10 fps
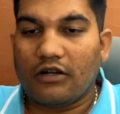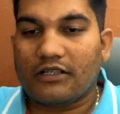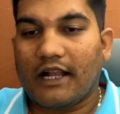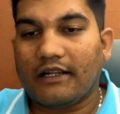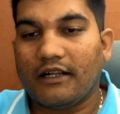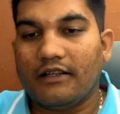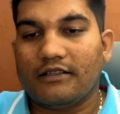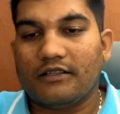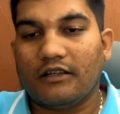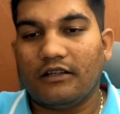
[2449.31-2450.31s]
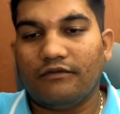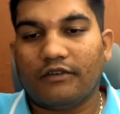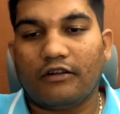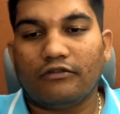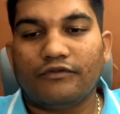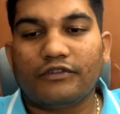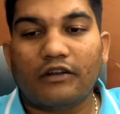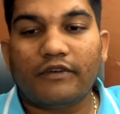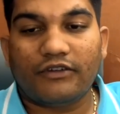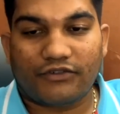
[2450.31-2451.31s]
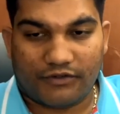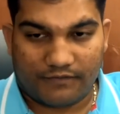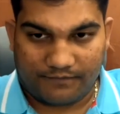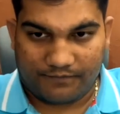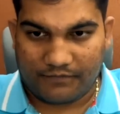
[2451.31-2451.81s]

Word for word: or Saturn is the significator of servants.